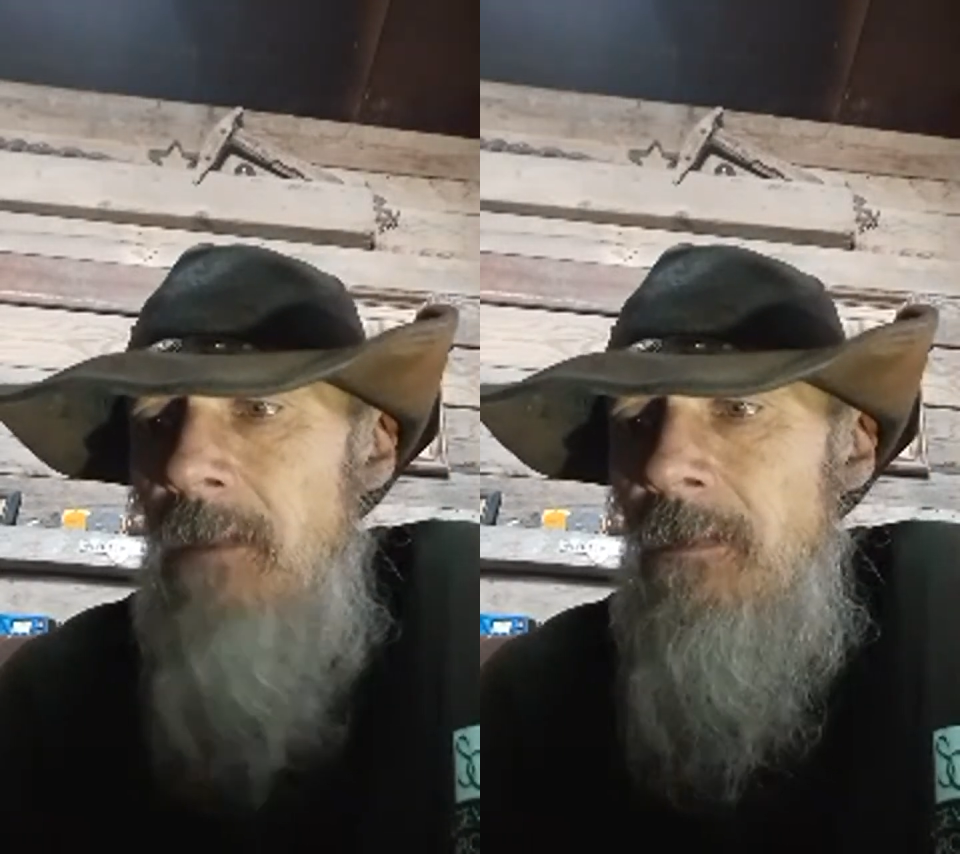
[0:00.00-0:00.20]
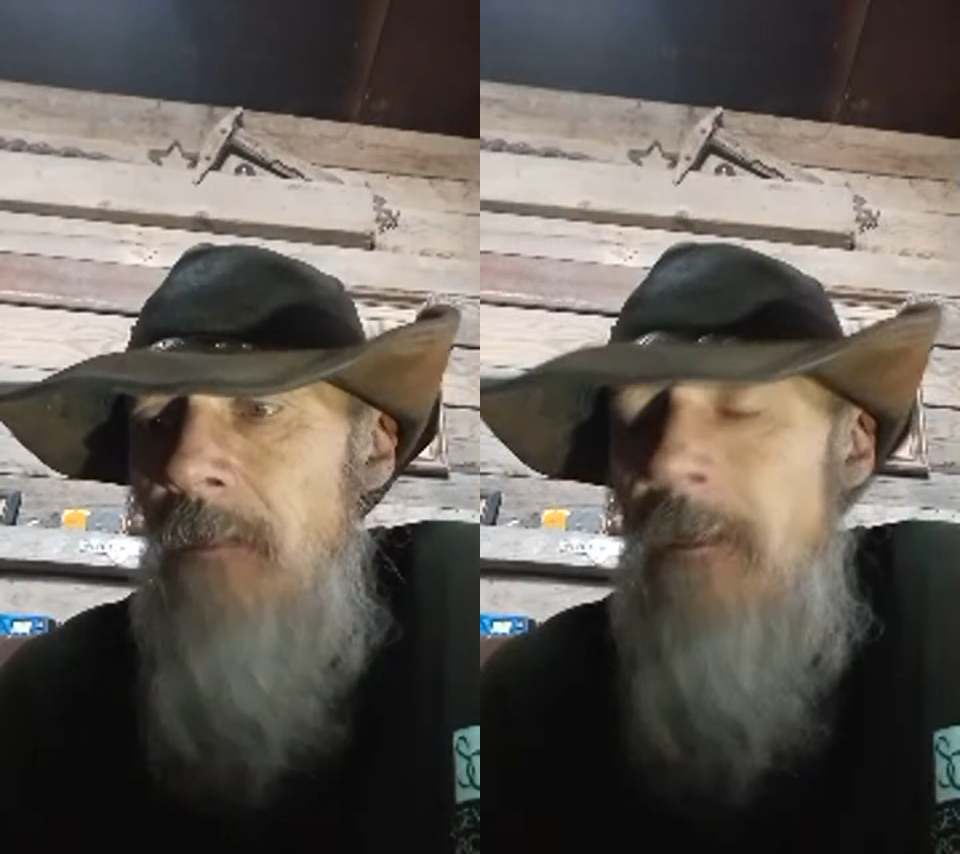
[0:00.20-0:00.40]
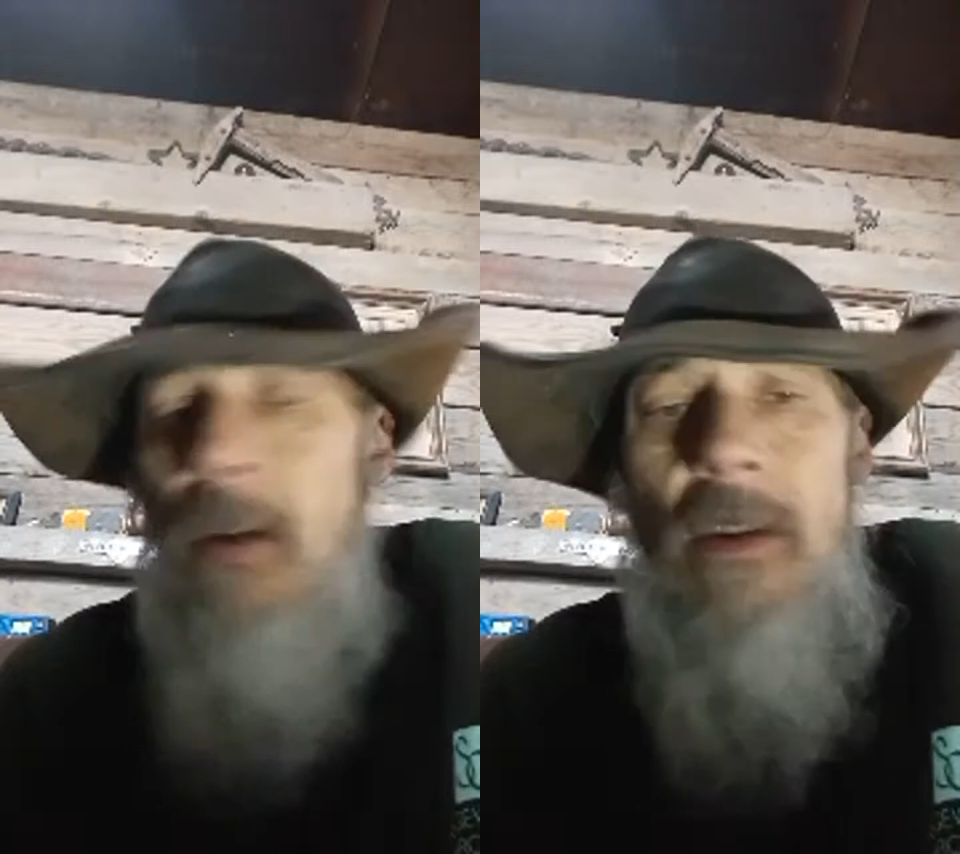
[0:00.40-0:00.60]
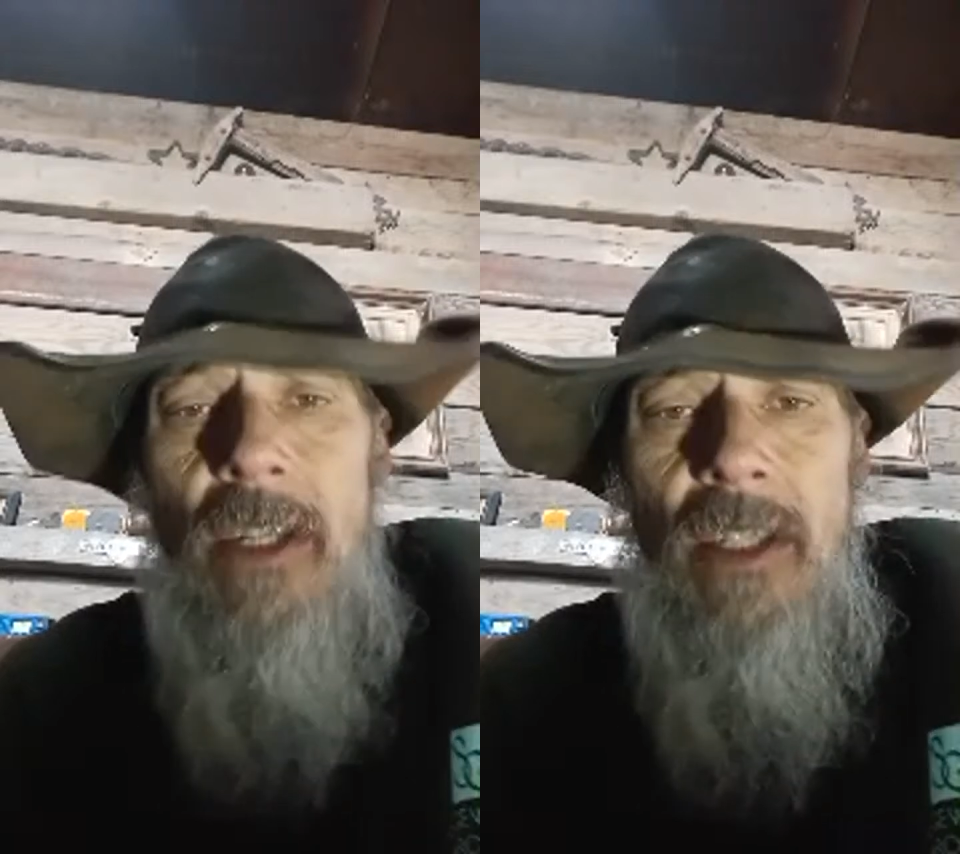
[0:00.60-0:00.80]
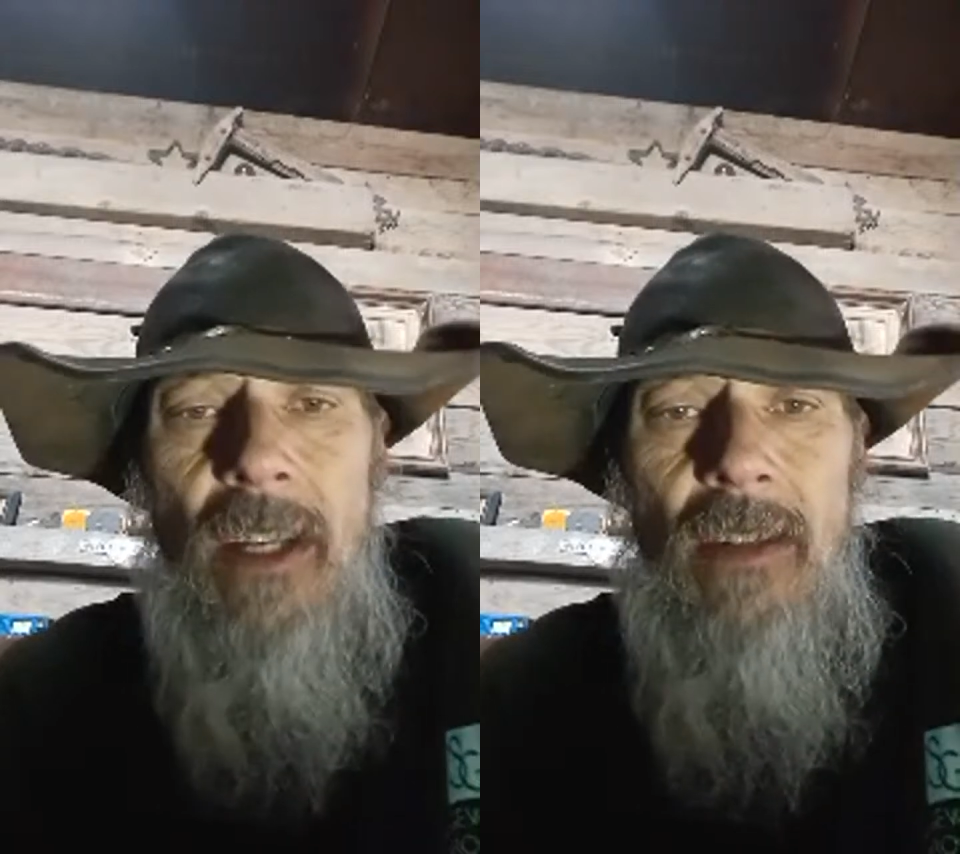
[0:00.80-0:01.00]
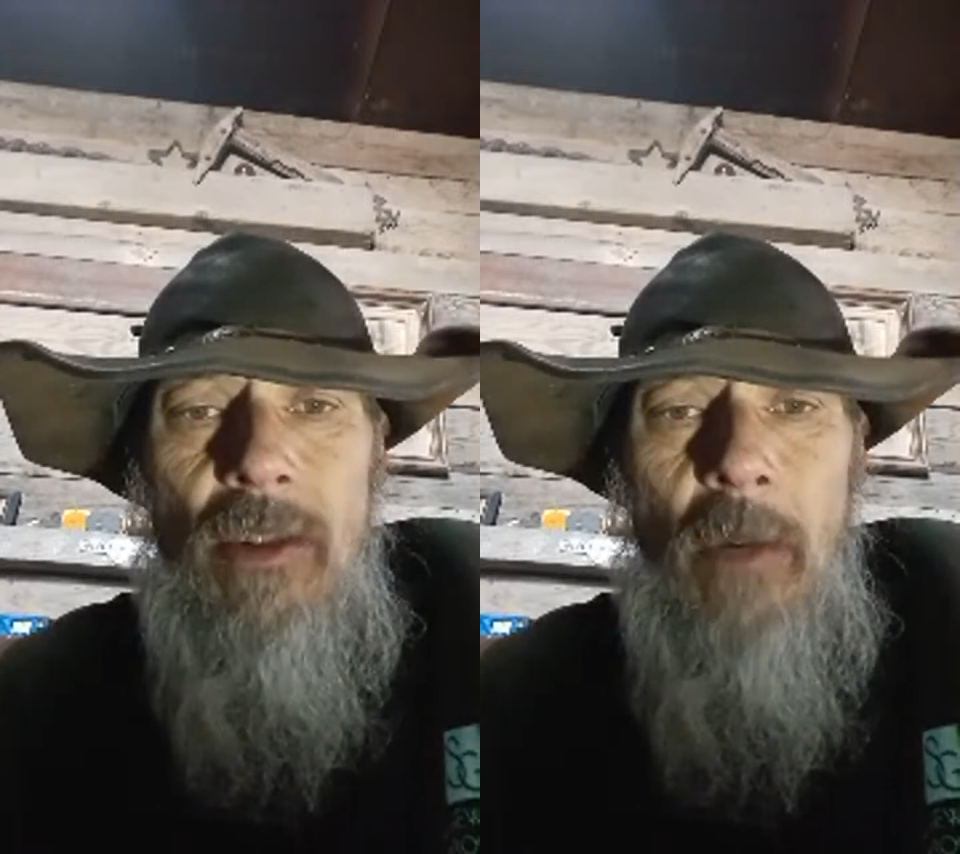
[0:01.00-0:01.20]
They've already sent